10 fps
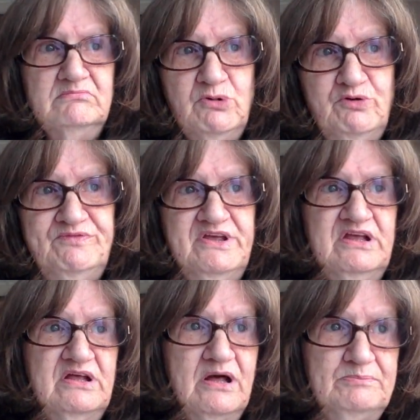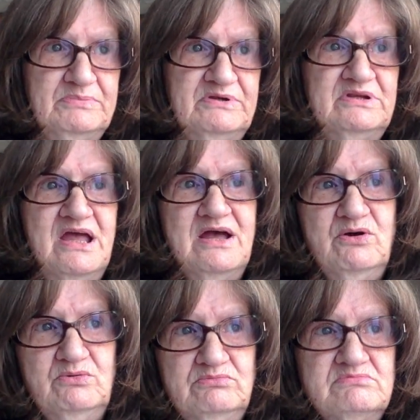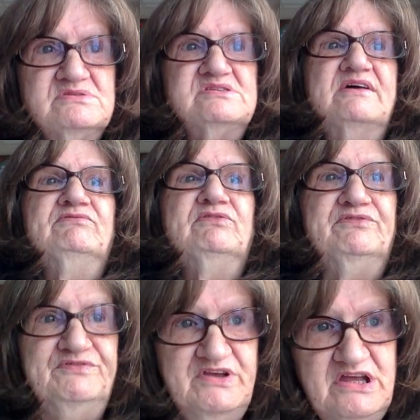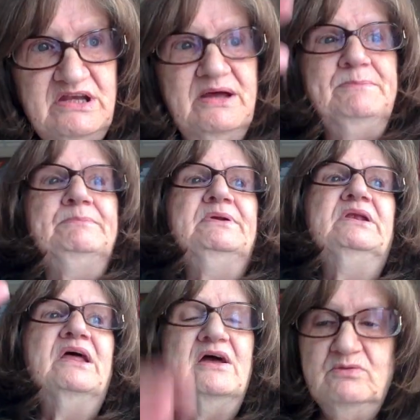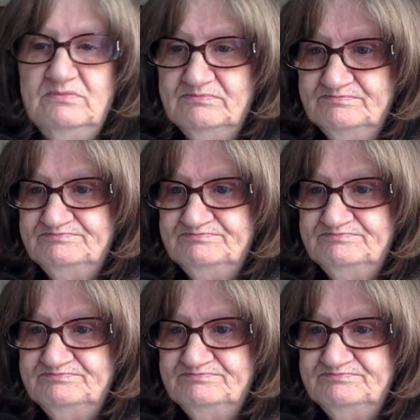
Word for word: moving up and down, several feet up and down.